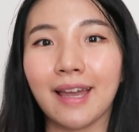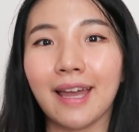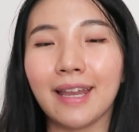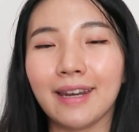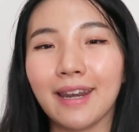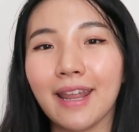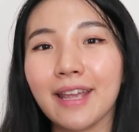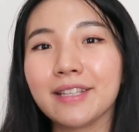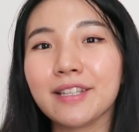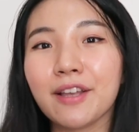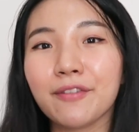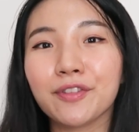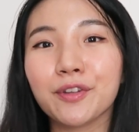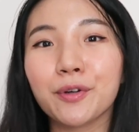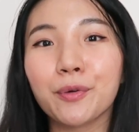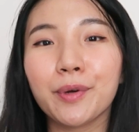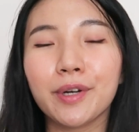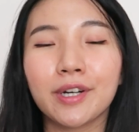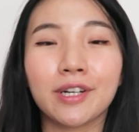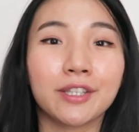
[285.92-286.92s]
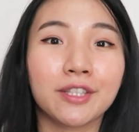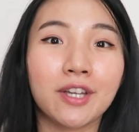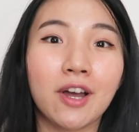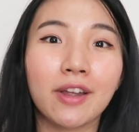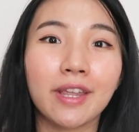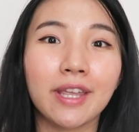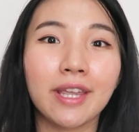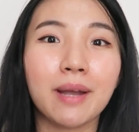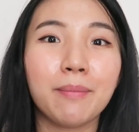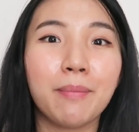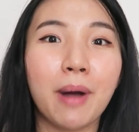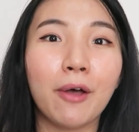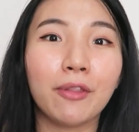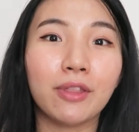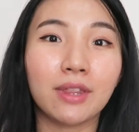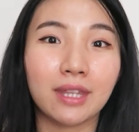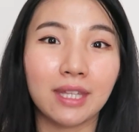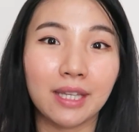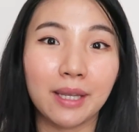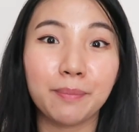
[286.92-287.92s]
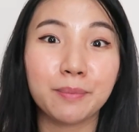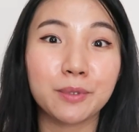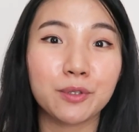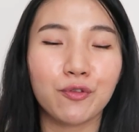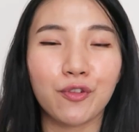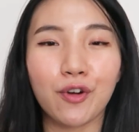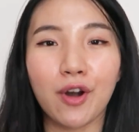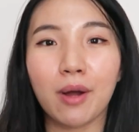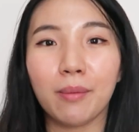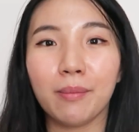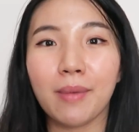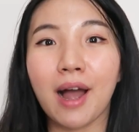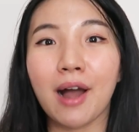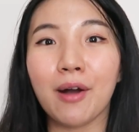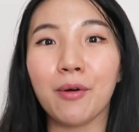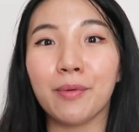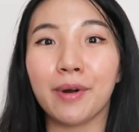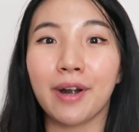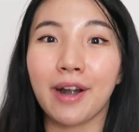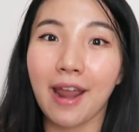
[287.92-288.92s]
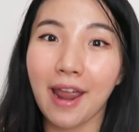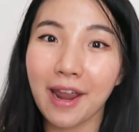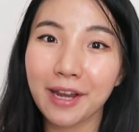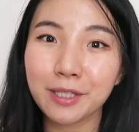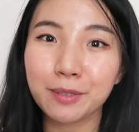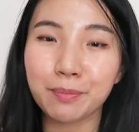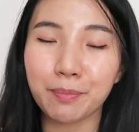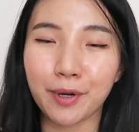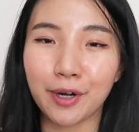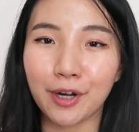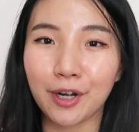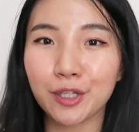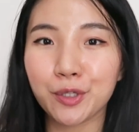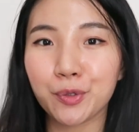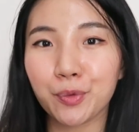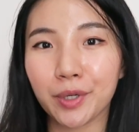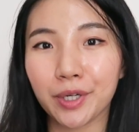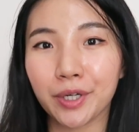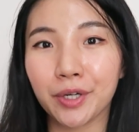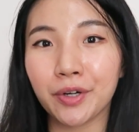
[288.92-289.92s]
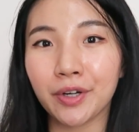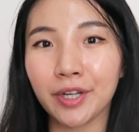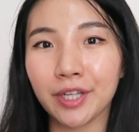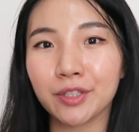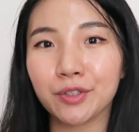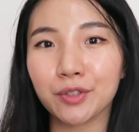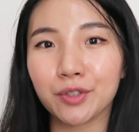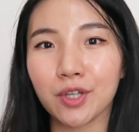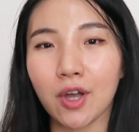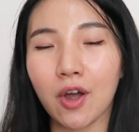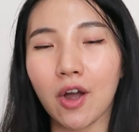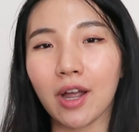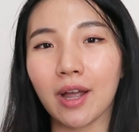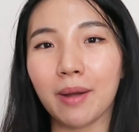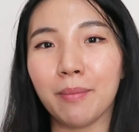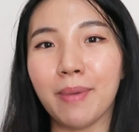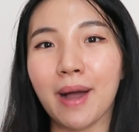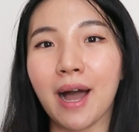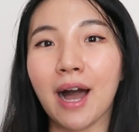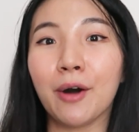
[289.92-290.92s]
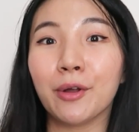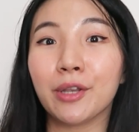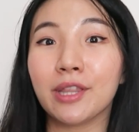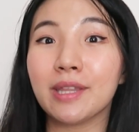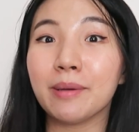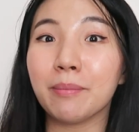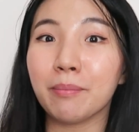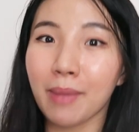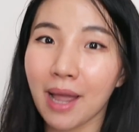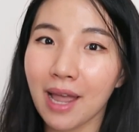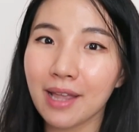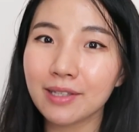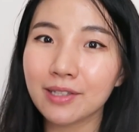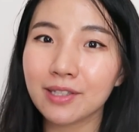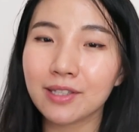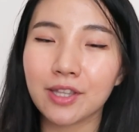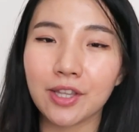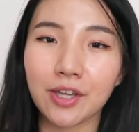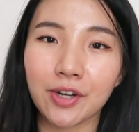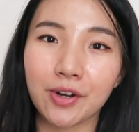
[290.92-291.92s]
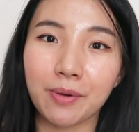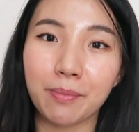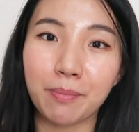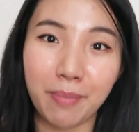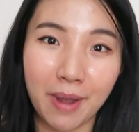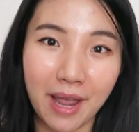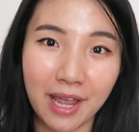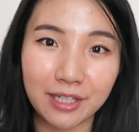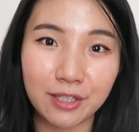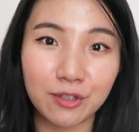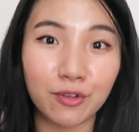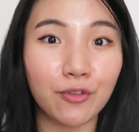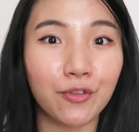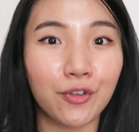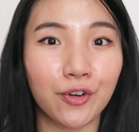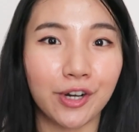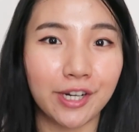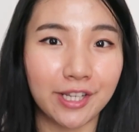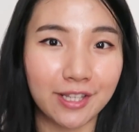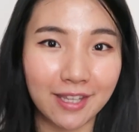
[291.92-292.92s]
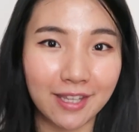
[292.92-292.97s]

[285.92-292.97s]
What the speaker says: And next, after we are talking about tips from our experts, we're going to talk about the masks that are best for our